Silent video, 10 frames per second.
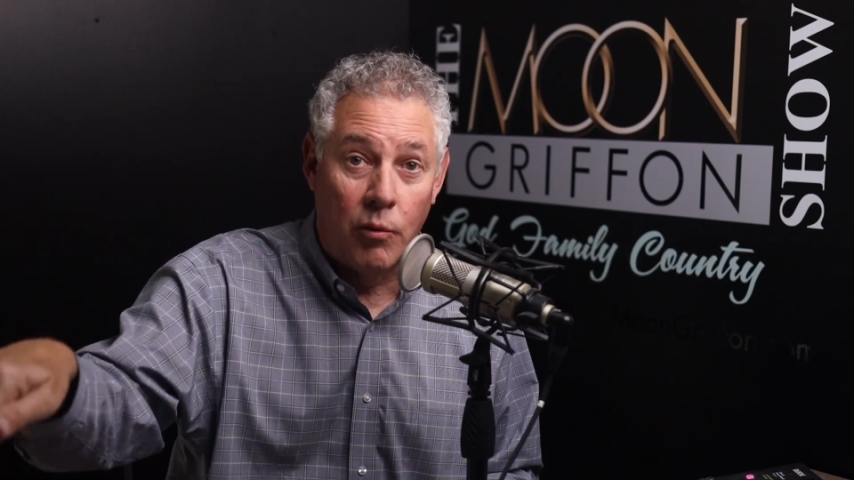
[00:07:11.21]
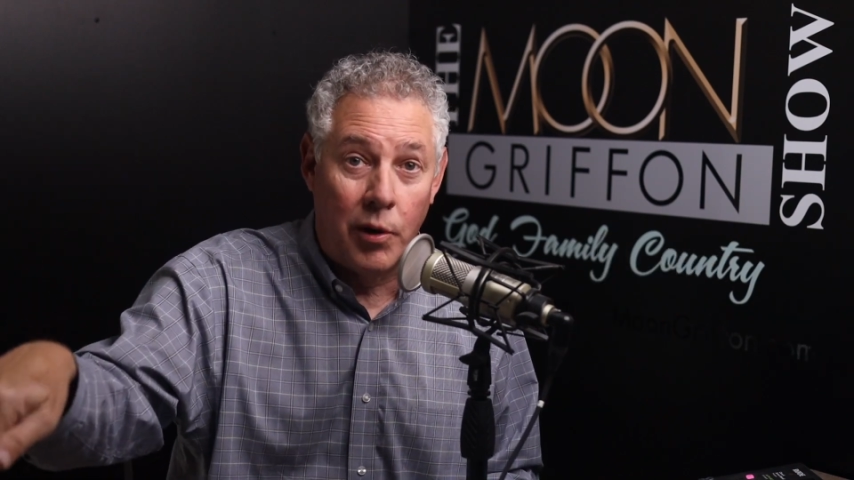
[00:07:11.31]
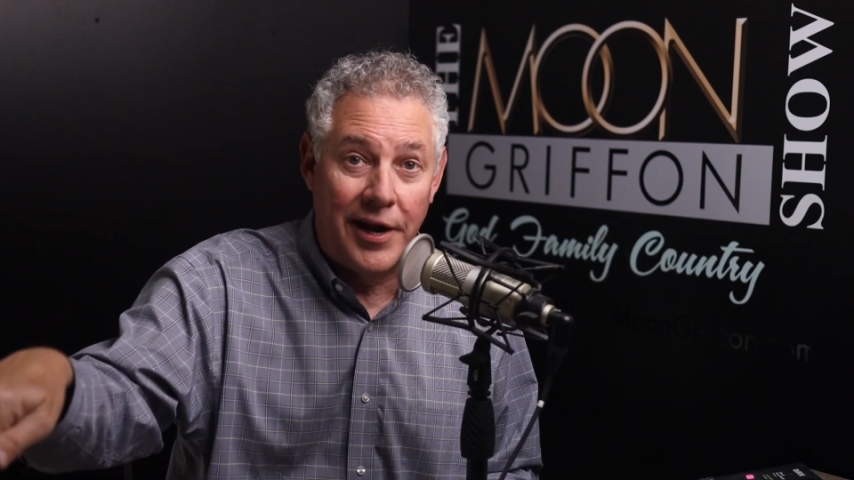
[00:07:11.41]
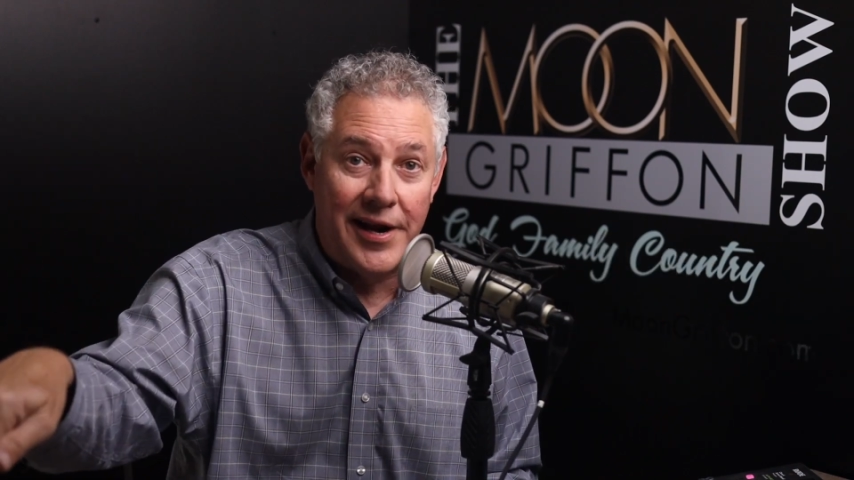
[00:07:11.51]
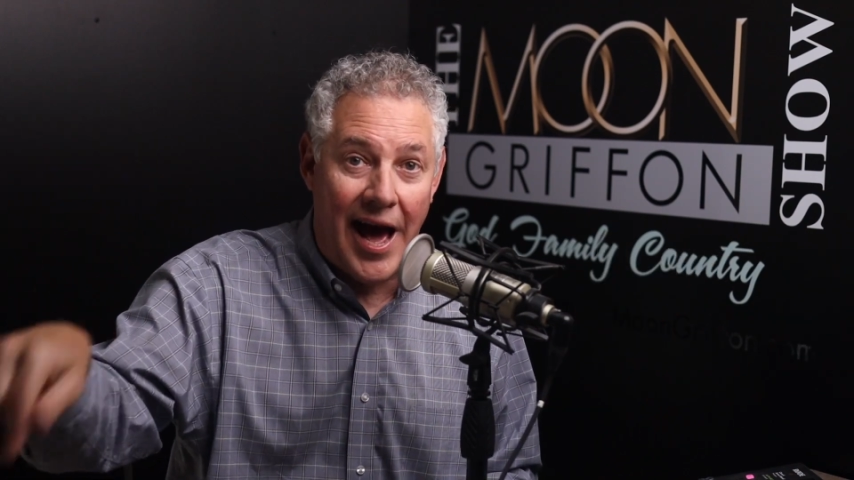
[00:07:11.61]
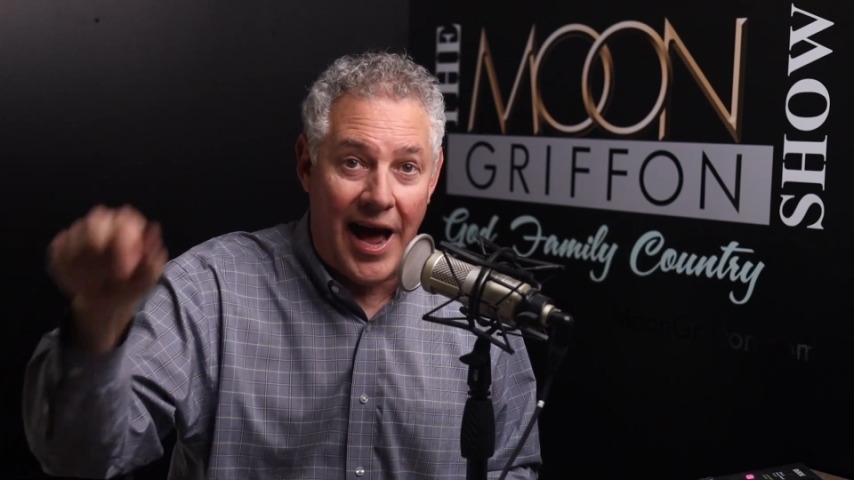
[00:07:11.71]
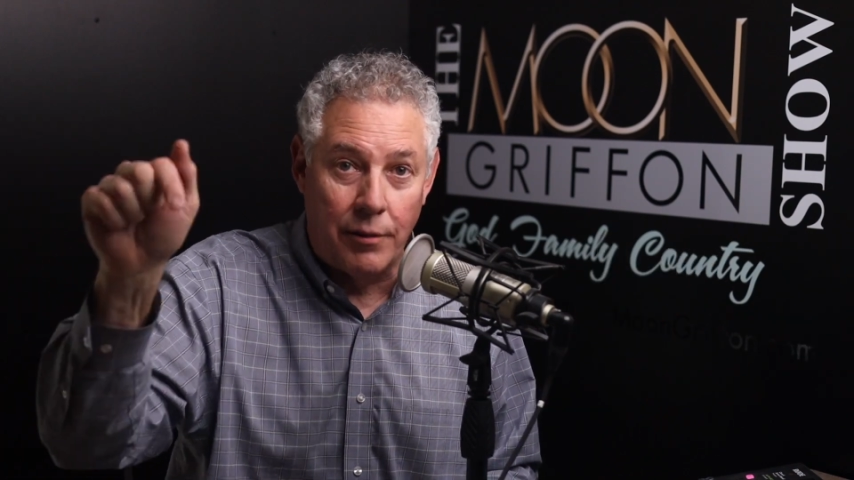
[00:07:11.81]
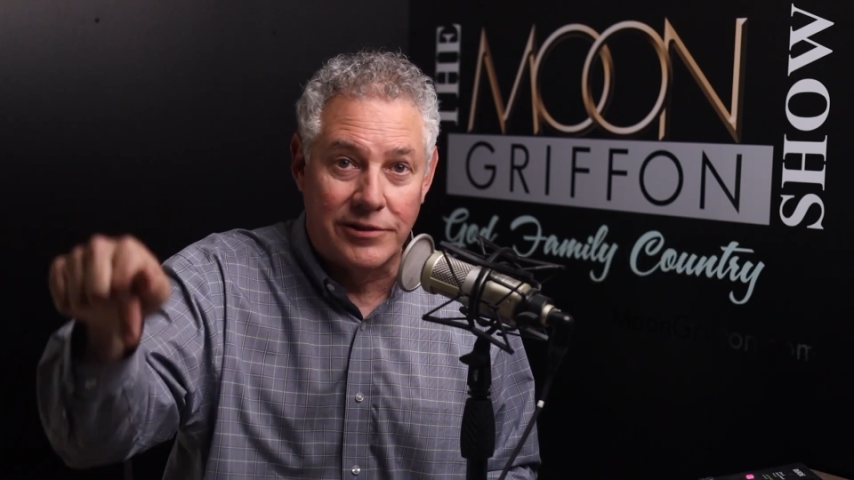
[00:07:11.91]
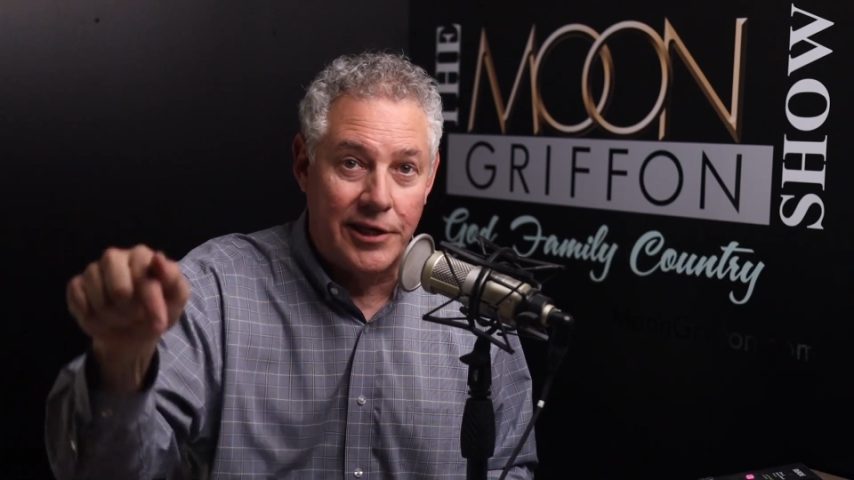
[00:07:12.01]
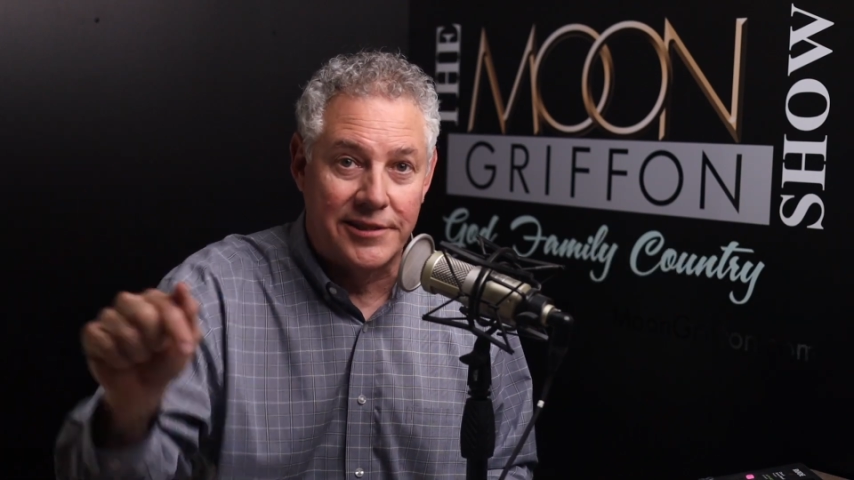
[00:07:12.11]
the one that died,
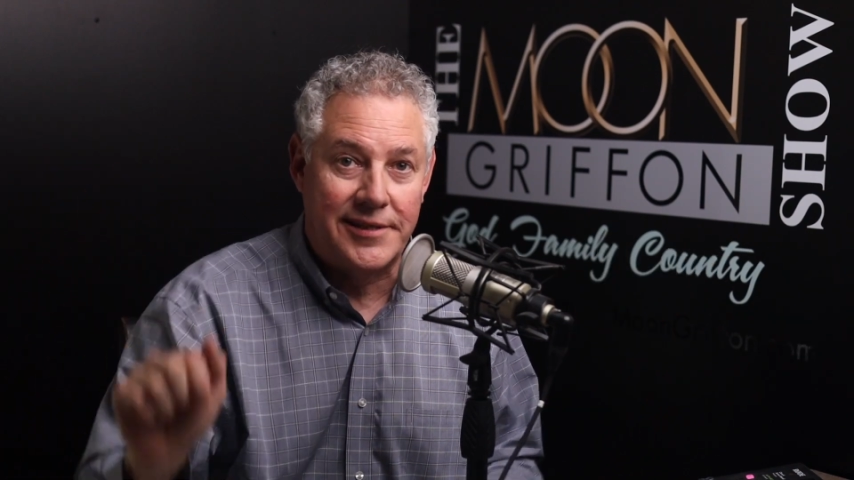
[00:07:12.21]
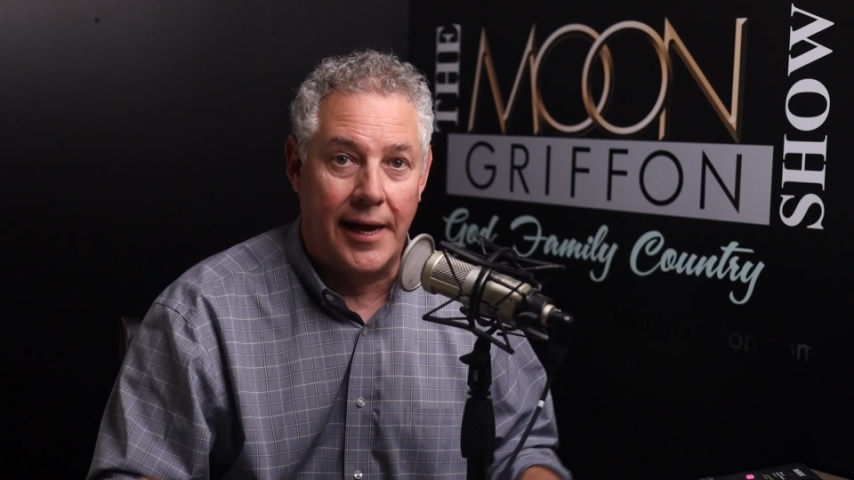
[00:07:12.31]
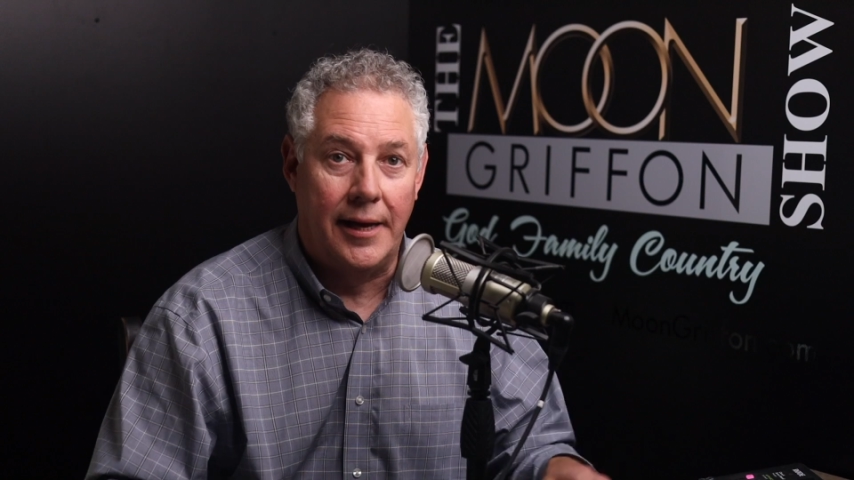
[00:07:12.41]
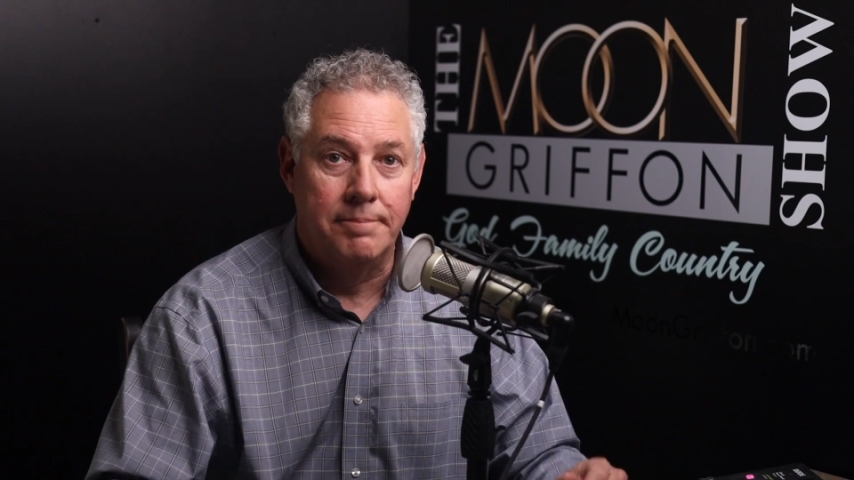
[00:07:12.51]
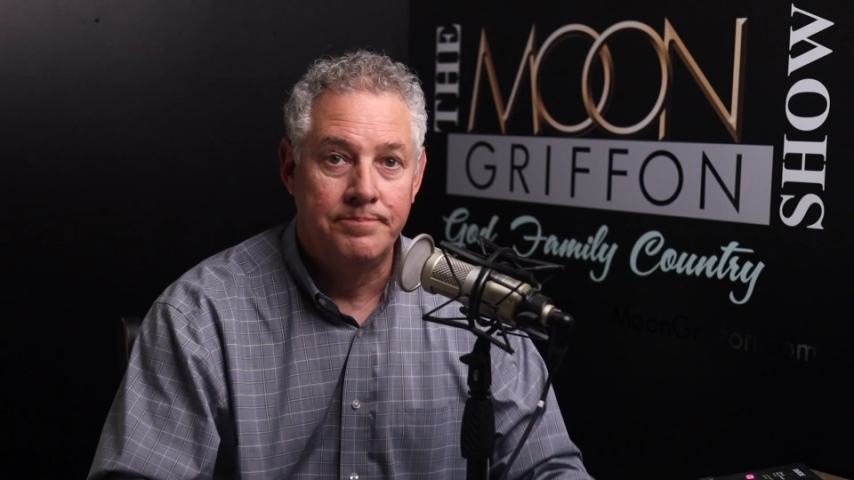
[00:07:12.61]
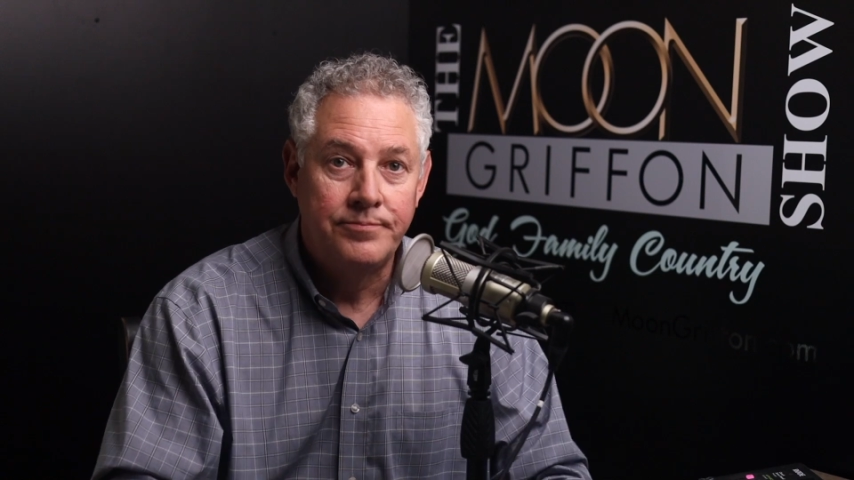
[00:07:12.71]
it was his time.